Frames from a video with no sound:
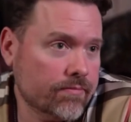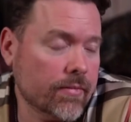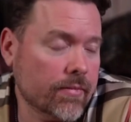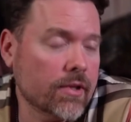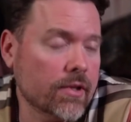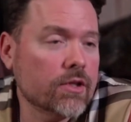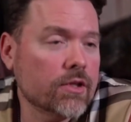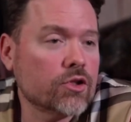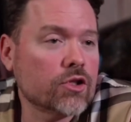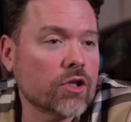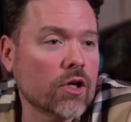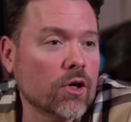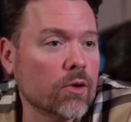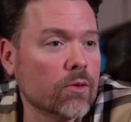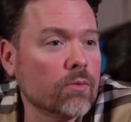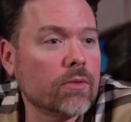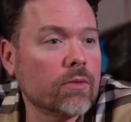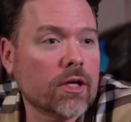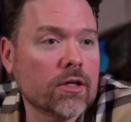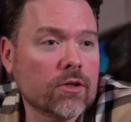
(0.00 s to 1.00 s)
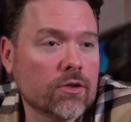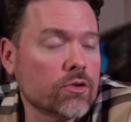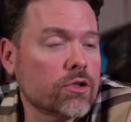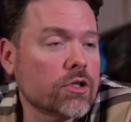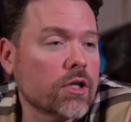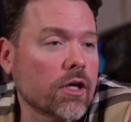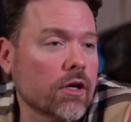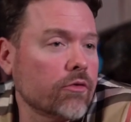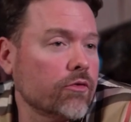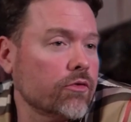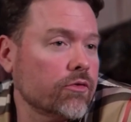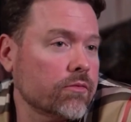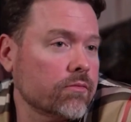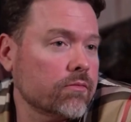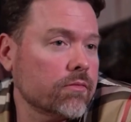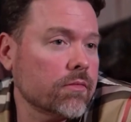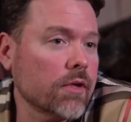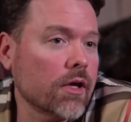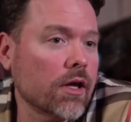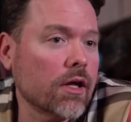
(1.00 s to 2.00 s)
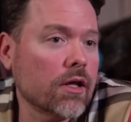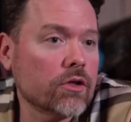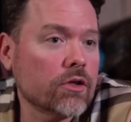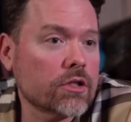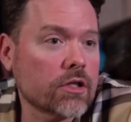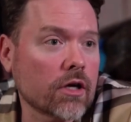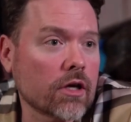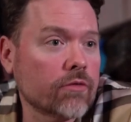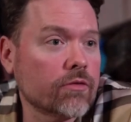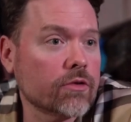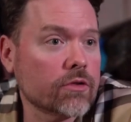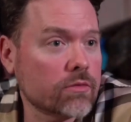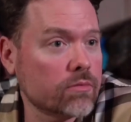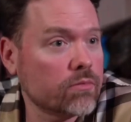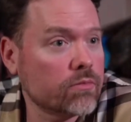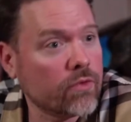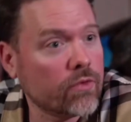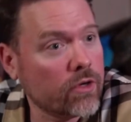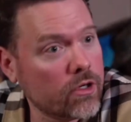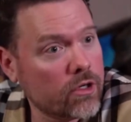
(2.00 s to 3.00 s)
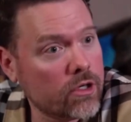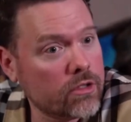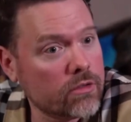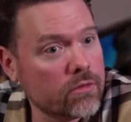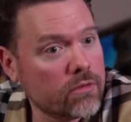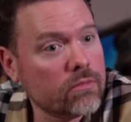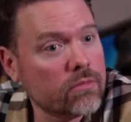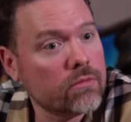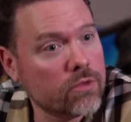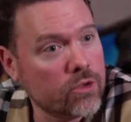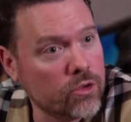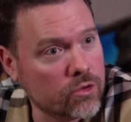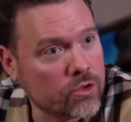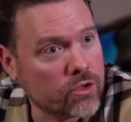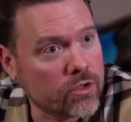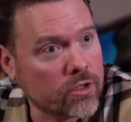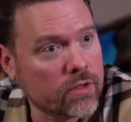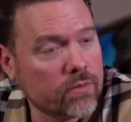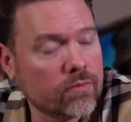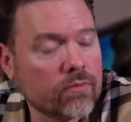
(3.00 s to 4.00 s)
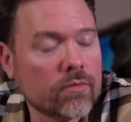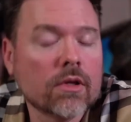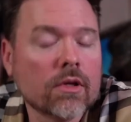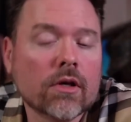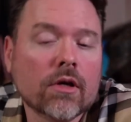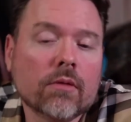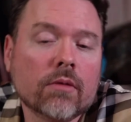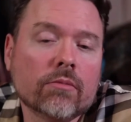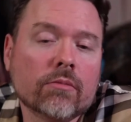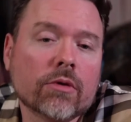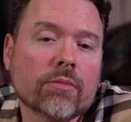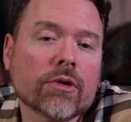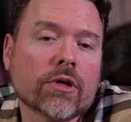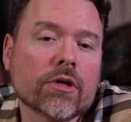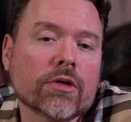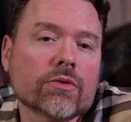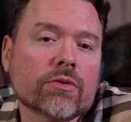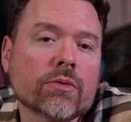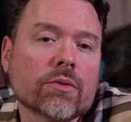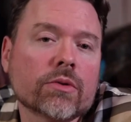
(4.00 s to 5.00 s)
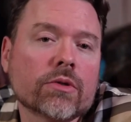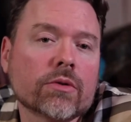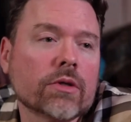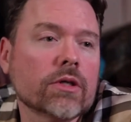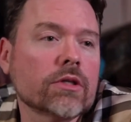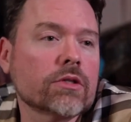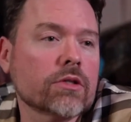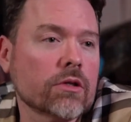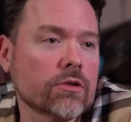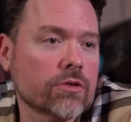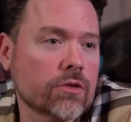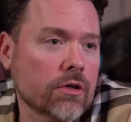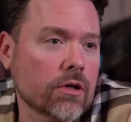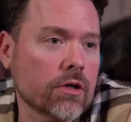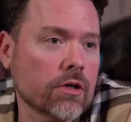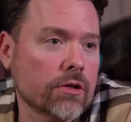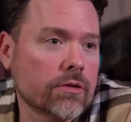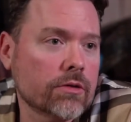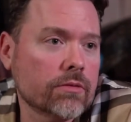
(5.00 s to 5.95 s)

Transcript: So they do stuff, and the stuff is very good. Yeah. Usually, but because what we're doing is ultra hard,